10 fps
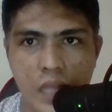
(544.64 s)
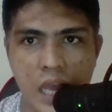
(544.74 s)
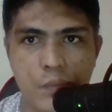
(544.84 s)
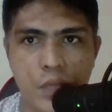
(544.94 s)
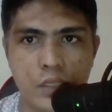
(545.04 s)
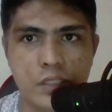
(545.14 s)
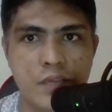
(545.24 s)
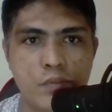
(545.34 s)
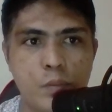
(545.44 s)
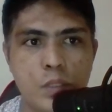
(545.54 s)
update the
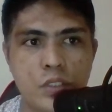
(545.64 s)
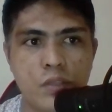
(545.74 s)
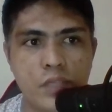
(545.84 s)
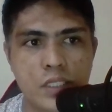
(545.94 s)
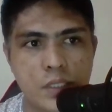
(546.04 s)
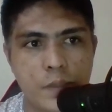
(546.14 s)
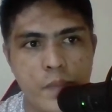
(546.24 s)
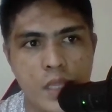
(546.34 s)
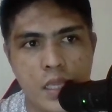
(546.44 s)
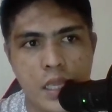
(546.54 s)
demo version of this
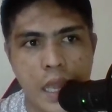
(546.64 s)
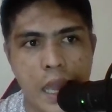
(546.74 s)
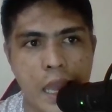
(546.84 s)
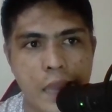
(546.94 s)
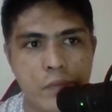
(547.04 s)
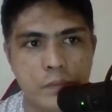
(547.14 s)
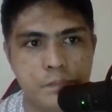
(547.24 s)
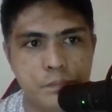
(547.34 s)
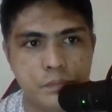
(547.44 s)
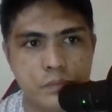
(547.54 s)
and
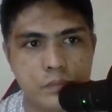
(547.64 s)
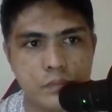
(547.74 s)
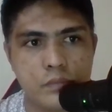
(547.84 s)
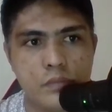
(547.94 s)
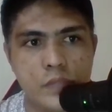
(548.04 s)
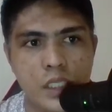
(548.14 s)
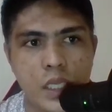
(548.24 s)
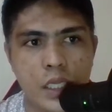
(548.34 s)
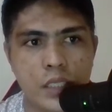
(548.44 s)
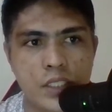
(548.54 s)

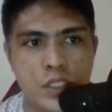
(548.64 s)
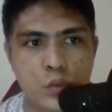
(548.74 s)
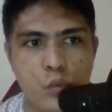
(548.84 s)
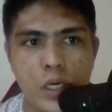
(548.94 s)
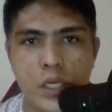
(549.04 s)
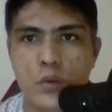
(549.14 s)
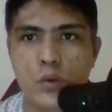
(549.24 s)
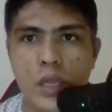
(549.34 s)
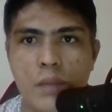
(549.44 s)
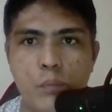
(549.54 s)
this is where
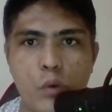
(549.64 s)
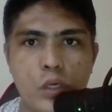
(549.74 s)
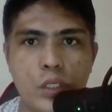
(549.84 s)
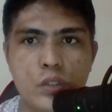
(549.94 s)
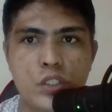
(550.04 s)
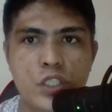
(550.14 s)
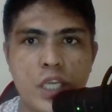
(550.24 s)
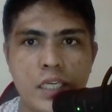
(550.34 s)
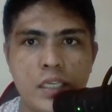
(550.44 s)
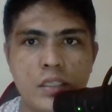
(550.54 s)
you import your
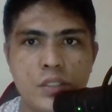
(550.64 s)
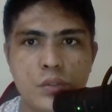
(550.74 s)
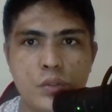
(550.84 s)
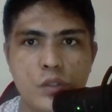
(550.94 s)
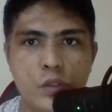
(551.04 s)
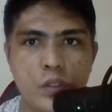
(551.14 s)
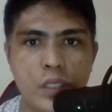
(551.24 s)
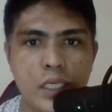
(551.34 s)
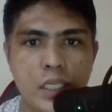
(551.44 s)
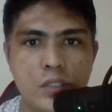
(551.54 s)
channel so you, you're
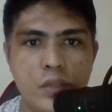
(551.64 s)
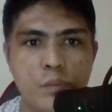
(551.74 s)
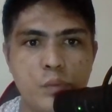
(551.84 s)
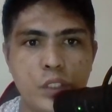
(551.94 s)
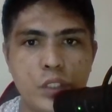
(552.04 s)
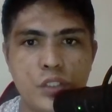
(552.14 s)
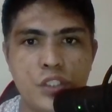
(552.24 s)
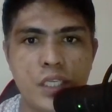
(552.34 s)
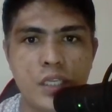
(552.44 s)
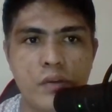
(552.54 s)
gonna need to import your
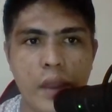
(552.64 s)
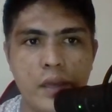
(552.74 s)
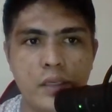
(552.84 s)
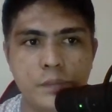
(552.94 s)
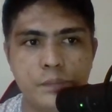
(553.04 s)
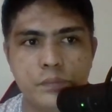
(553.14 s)
channel right here